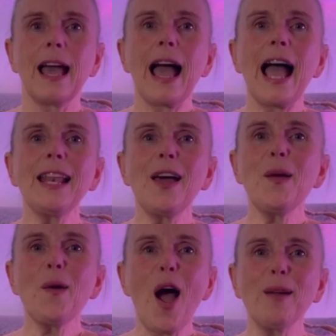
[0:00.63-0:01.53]

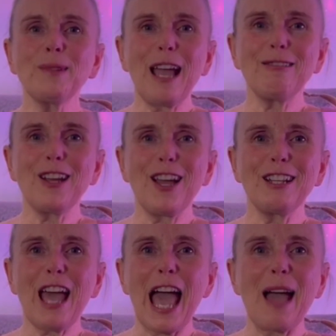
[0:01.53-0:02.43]
Hello, I'm Carolina
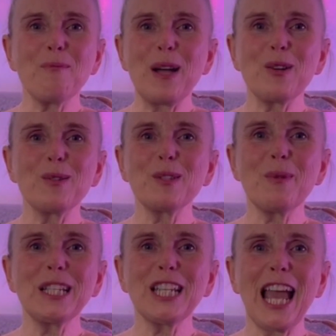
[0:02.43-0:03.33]
and welcome to
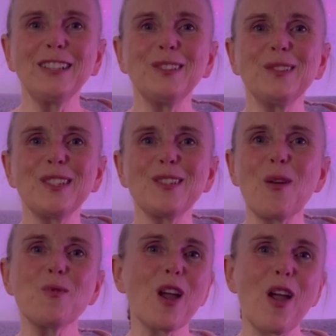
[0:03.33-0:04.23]
my channel, The
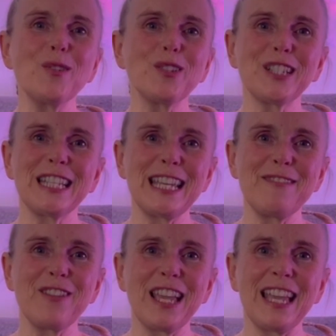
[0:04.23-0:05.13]
Soul Coach
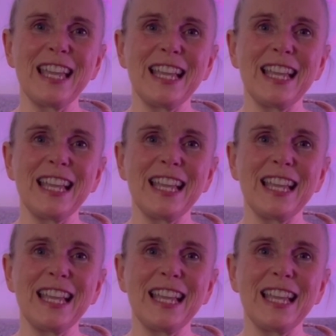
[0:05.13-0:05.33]
TV.